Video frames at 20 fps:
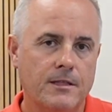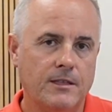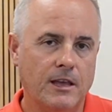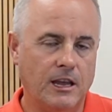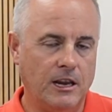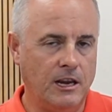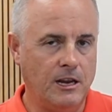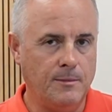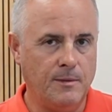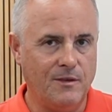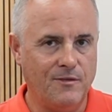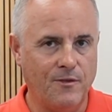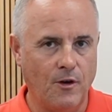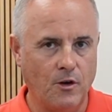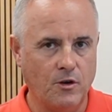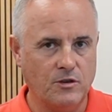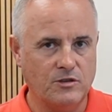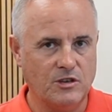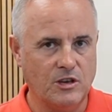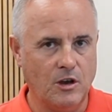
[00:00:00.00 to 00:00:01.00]
you need to be
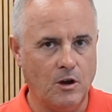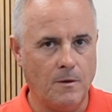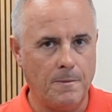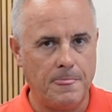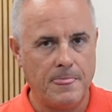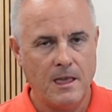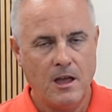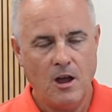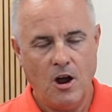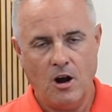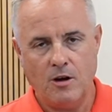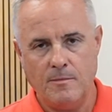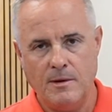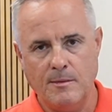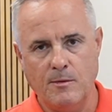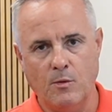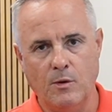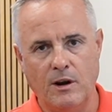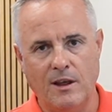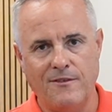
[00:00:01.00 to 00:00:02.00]
focusing on. I
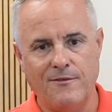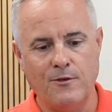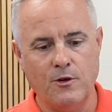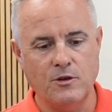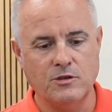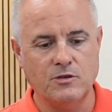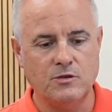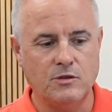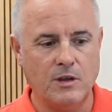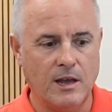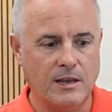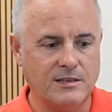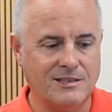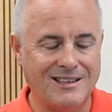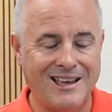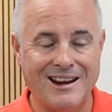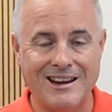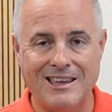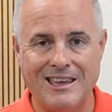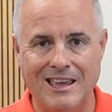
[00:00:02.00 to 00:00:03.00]
remember when I first
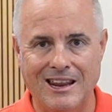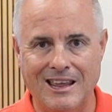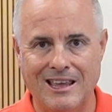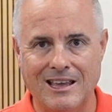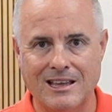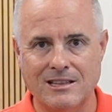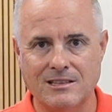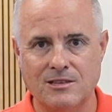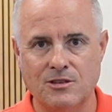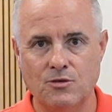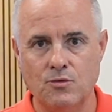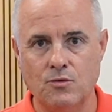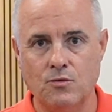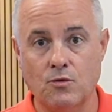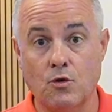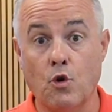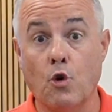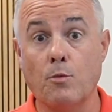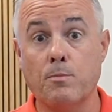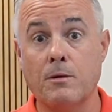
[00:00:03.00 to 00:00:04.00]
started getting into
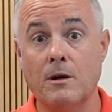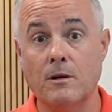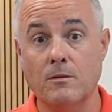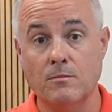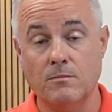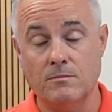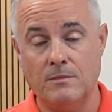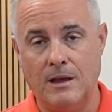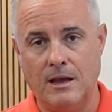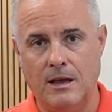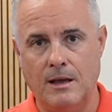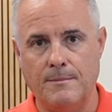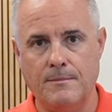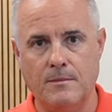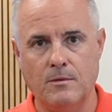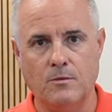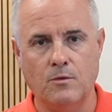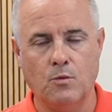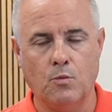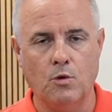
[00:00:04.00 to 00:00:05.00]
corporate,
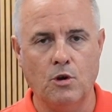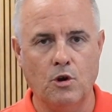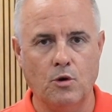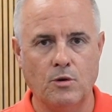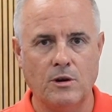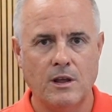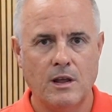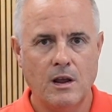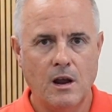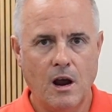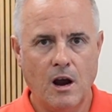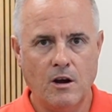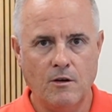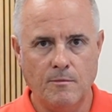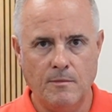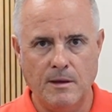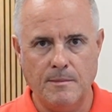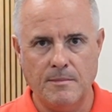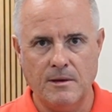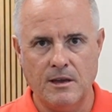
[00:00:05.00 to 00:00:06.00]
the world, I
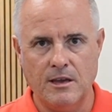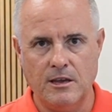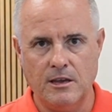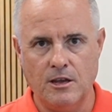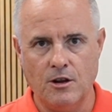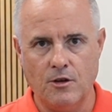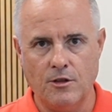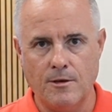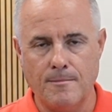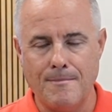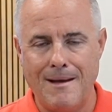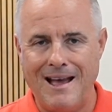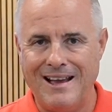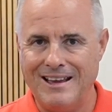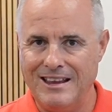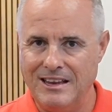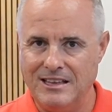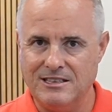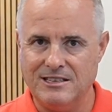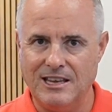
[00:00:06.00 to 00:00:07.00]
remember, the
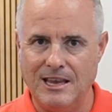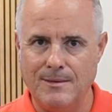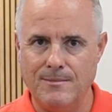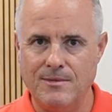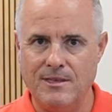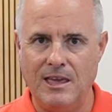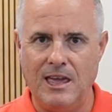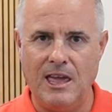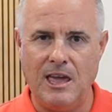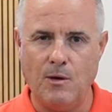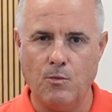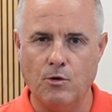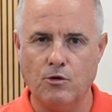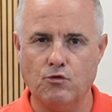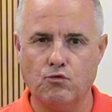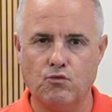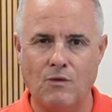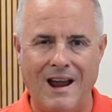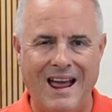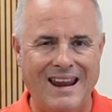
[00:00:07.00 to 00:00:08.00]
marketing team there
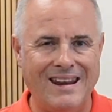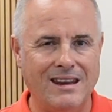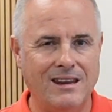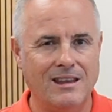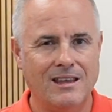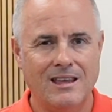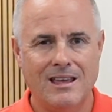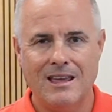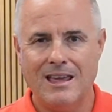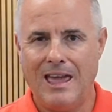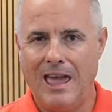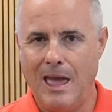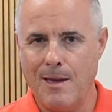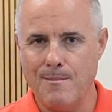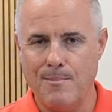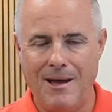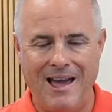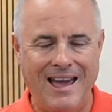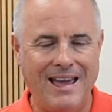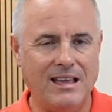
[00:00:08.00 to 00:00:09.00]
would run
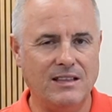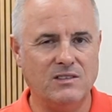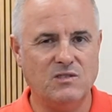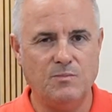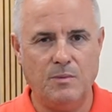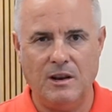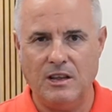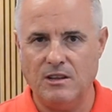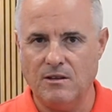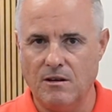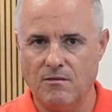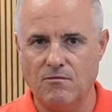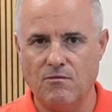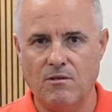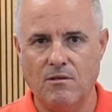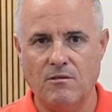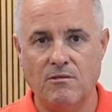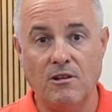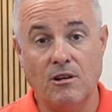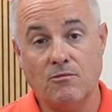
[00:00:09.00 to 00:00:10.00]
campaigns spending,
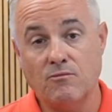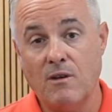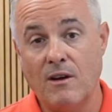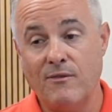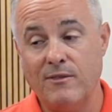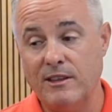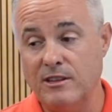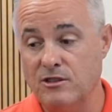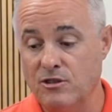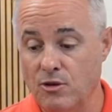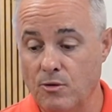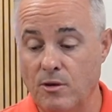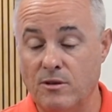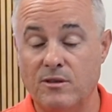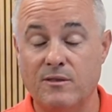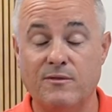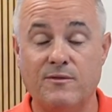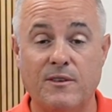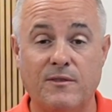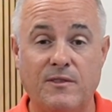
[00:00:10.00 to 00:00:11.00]
roughly
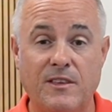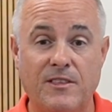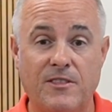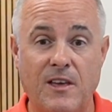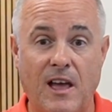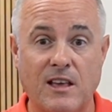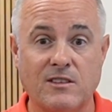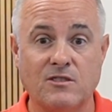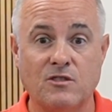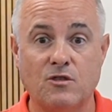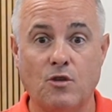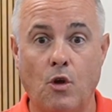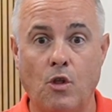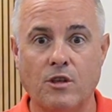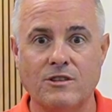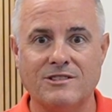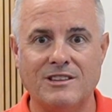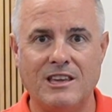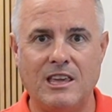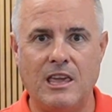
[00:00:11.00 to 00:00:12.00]

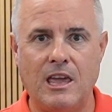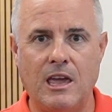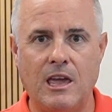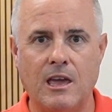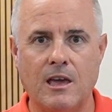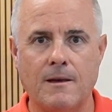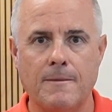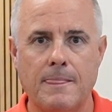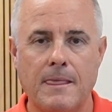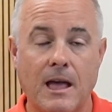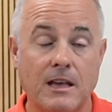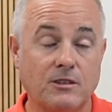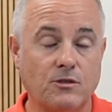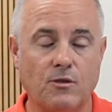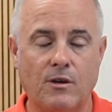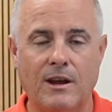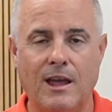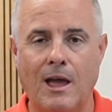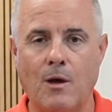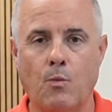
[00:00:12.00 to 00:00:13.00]

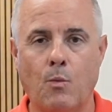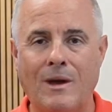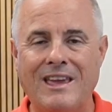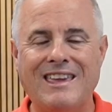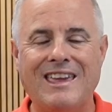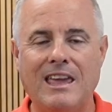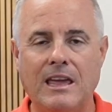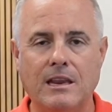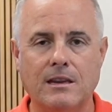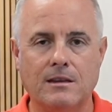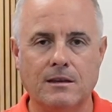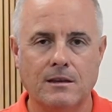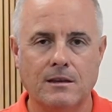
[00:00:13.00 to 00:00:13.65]
$250,000 a weekend.